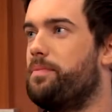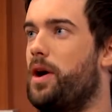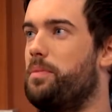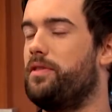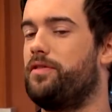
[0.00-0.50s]

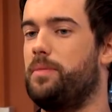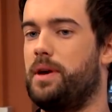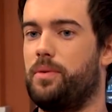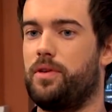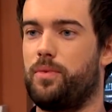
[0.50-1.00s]
moment for
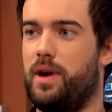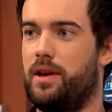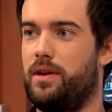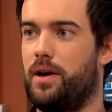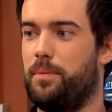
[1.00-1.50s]
me was
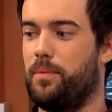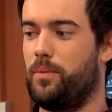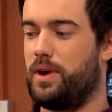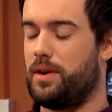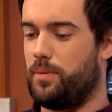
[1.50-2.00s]
when
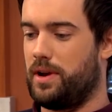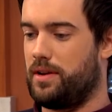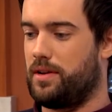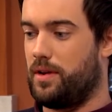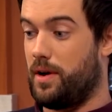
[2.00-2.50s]

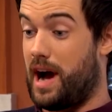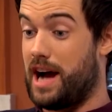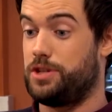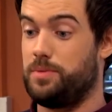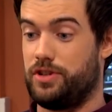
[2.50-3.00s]
we'd
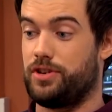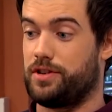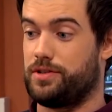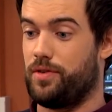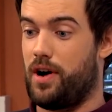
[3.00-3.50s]

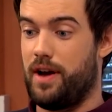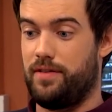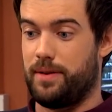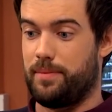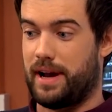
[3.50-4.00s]
just
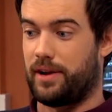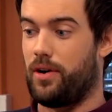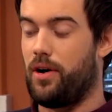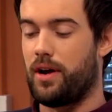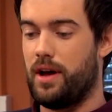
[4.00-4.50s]
arrived in
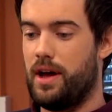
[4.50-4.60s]
Bangkok,